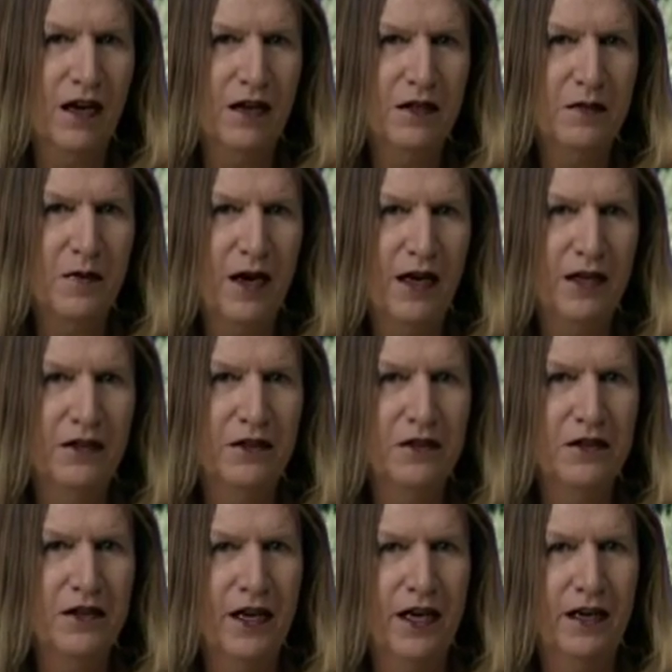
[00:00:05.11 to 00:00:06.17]
on your mind or in
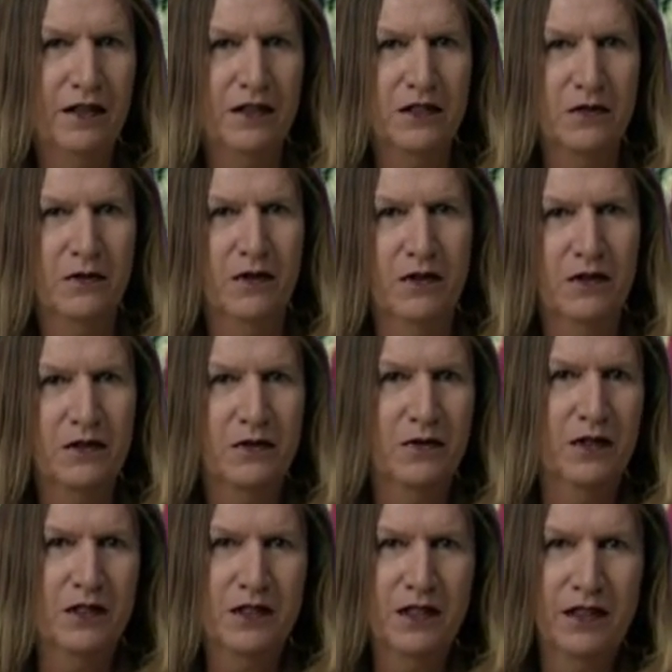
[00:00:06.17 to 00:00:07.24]
your hand. It's one of those
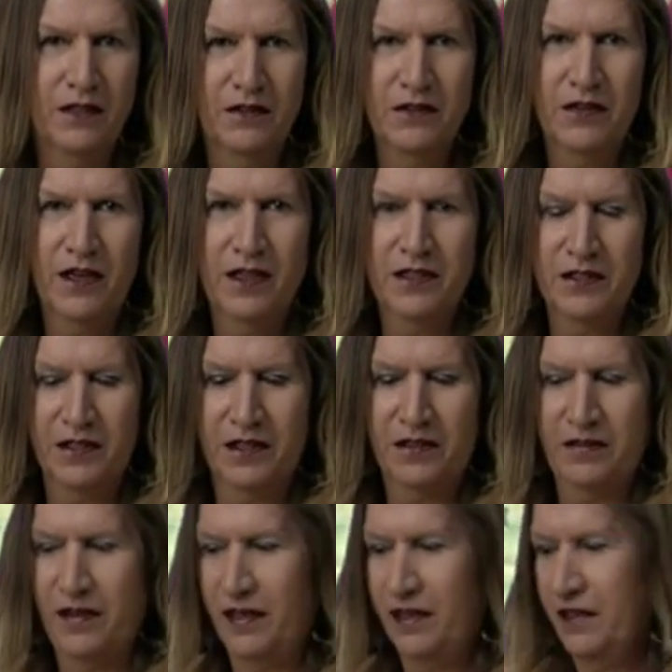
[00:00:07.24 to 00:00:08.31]
words they don't translate
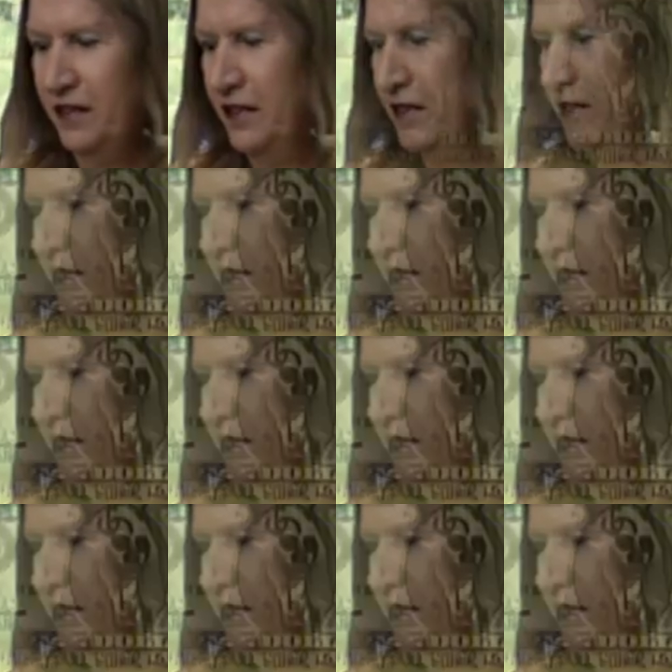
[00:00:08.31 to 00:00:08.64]
correctly.